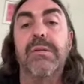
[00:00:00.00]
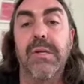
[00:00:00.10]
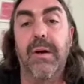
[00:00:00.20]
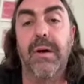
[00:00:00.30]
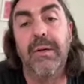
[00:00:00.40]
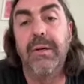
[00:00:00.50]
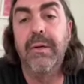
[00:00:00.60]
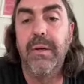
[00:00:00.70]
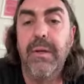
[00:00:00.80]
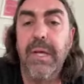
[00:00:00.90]
So
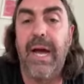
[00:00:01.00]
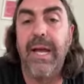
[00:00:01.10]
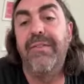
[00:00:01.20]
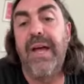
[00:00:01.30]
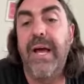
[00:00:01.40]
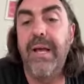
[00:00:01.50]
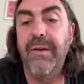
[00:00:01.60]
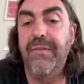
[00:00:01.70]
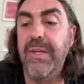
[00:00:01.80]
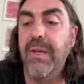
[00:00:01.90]
yeah,
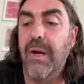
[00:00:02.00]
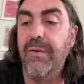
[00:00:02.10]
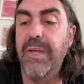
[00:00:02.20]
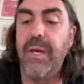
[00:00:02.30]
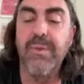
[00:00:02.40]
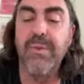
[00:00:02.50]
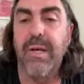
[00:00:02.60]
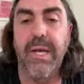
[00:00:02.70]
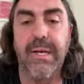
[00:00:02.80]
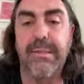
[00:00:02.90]
if he comes around again,